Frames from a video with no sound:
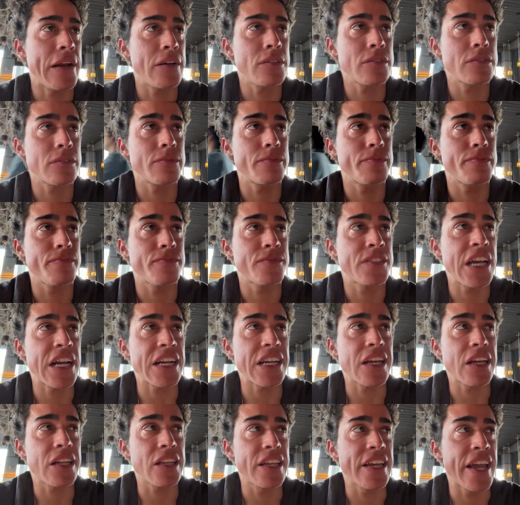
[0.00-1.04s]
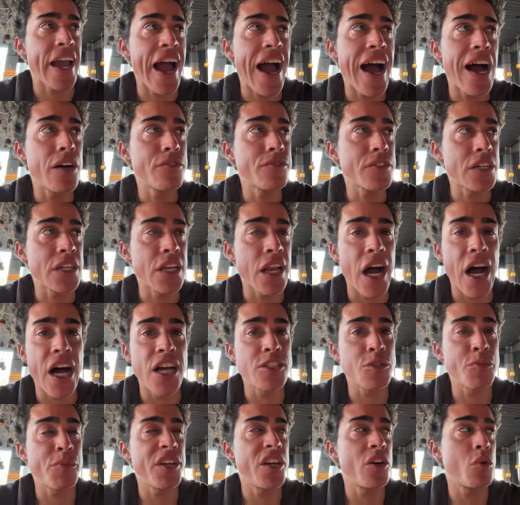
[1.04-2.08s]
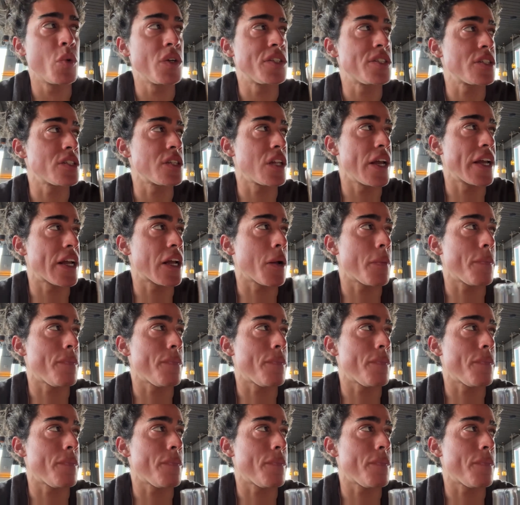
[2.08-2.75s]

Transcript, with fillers: don't technically have anosmia, which is like